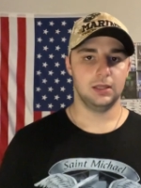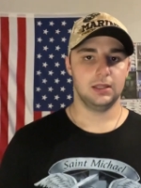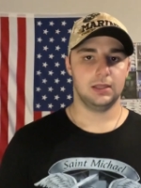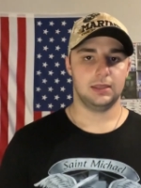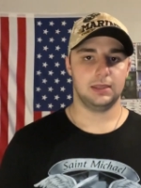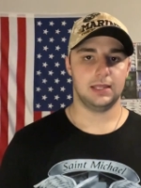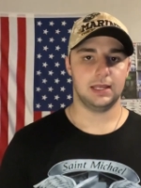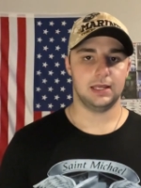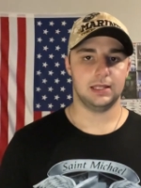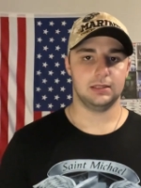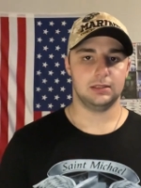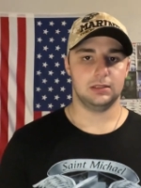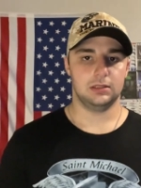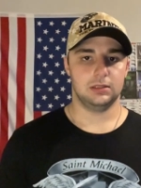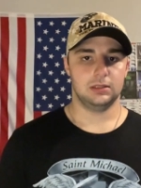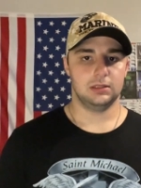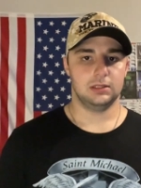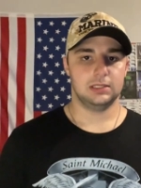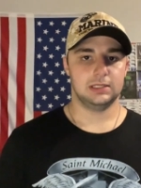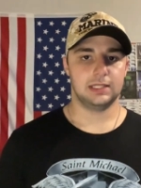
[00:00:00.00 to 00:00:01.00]
that
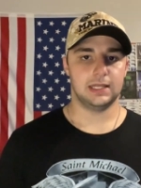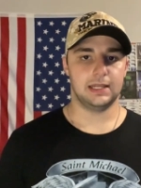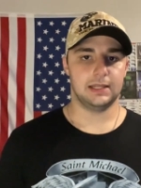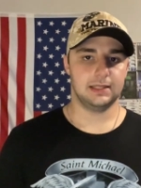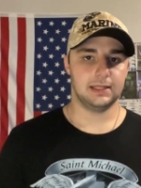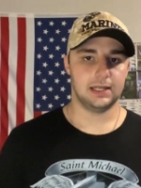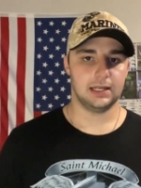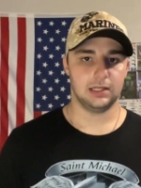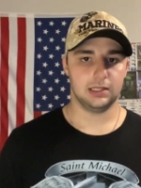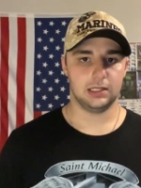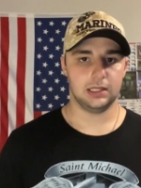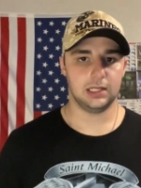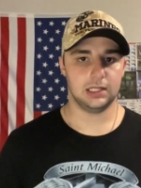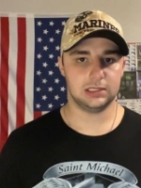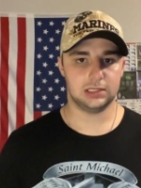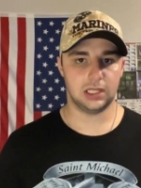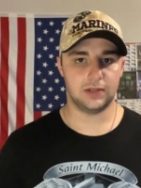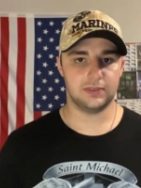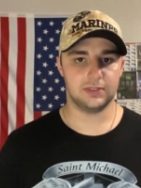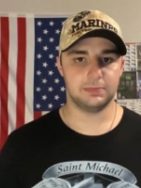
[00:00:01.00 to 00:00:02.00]
saying that
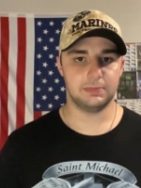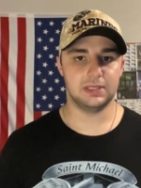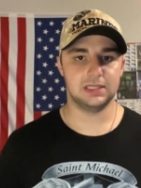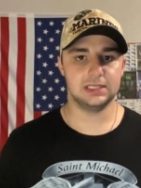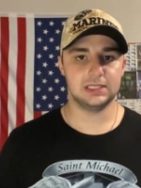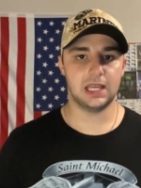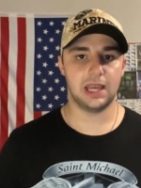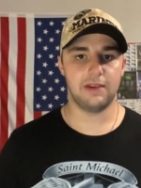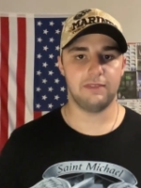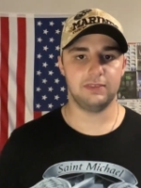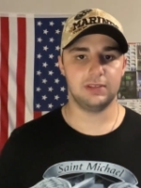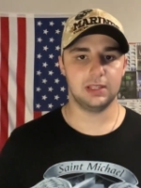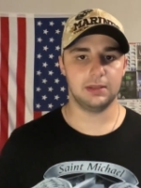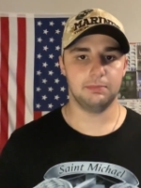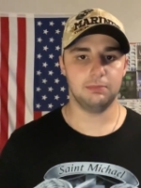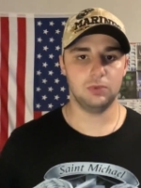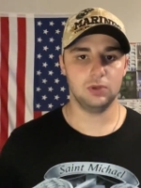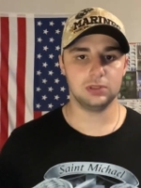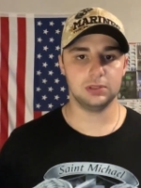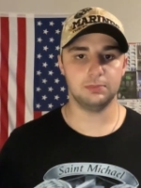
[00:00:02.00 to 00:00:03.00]
Airsoft has been saved and
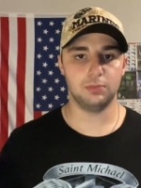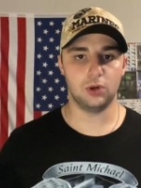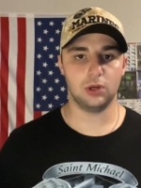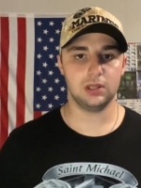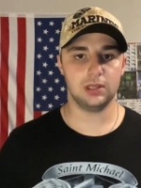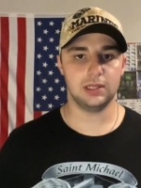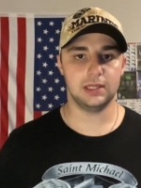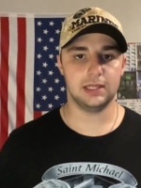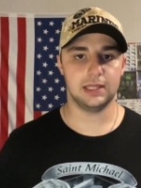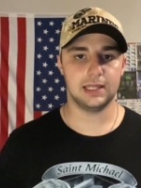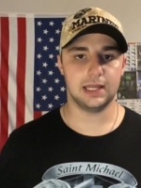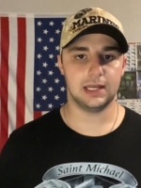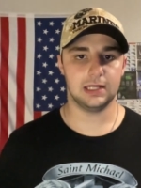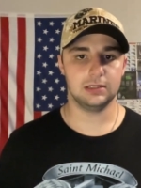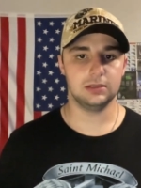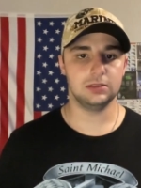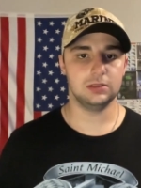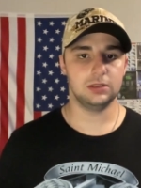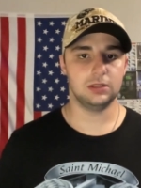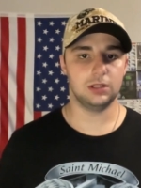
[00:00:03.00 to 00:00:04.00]
most importantly that,
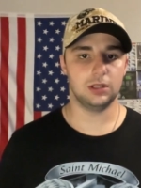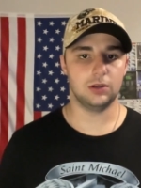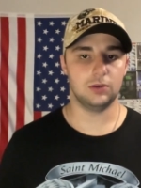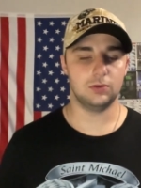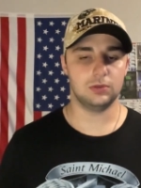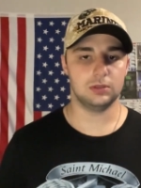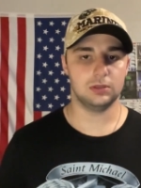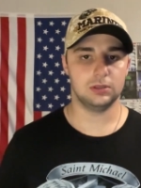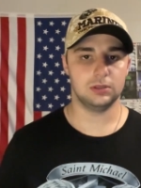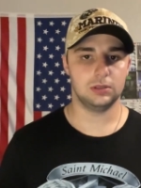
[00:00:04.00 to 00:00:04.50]
you know,